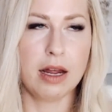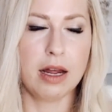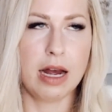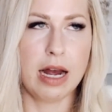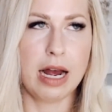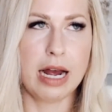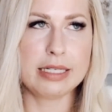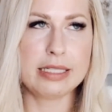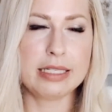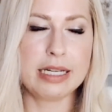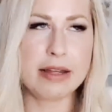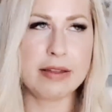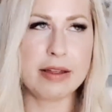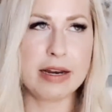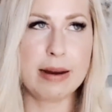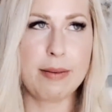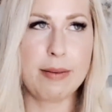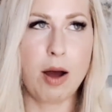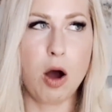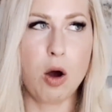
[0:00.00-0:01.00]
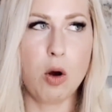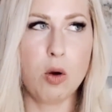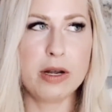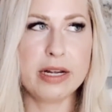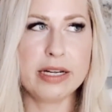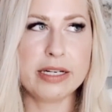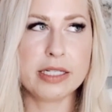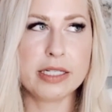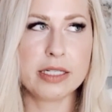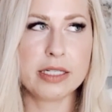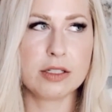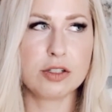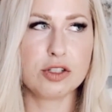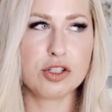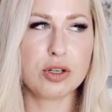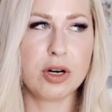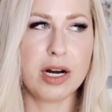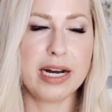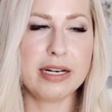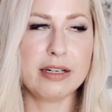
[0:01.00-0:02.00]
I say that I'm always
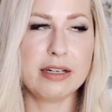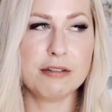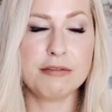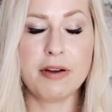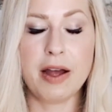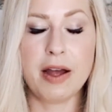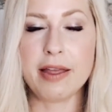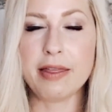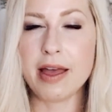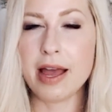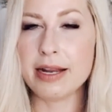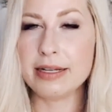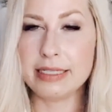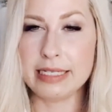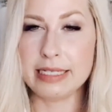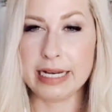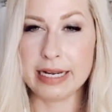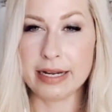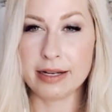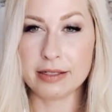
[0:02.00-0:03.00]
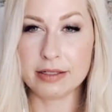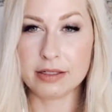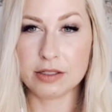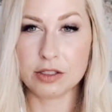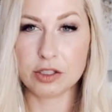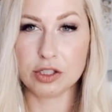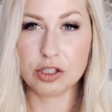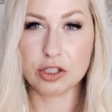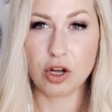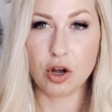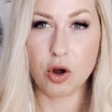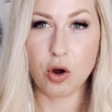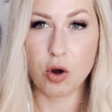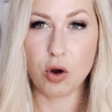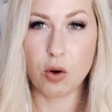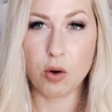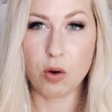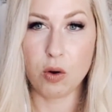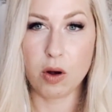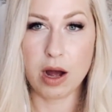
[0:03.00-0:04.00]
trying to find that dance.
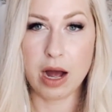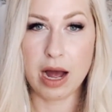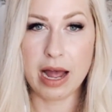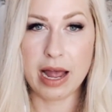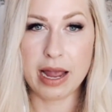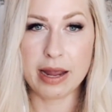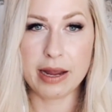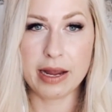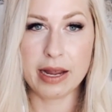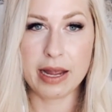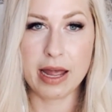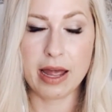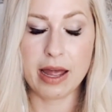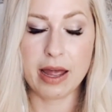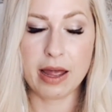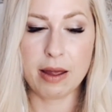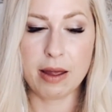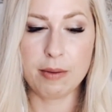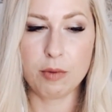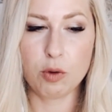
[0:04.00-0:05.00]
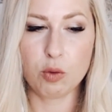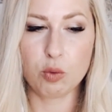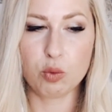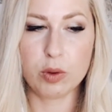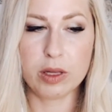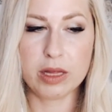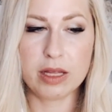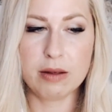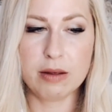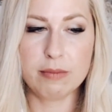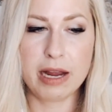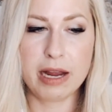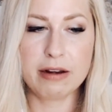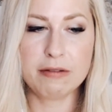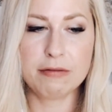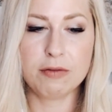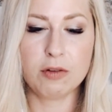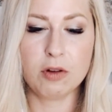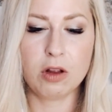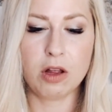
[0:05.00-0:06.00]
So I am really
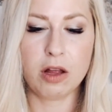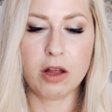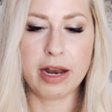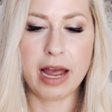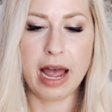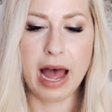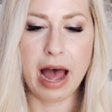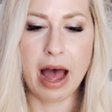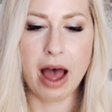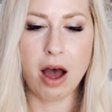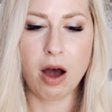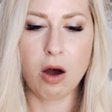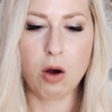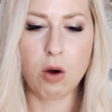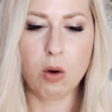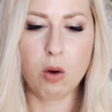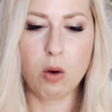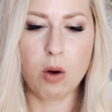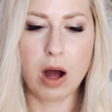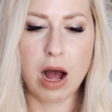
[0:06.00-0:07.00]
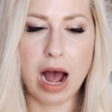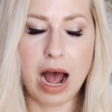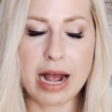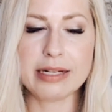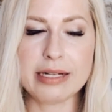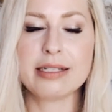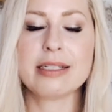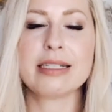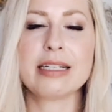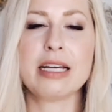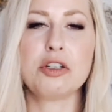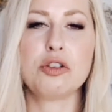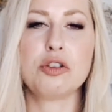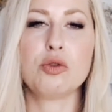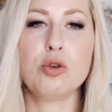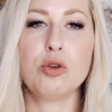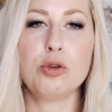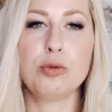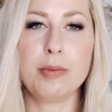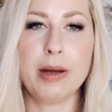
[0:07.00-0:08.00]
mindful on how I
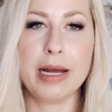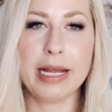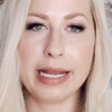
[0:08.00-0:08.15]
schedule my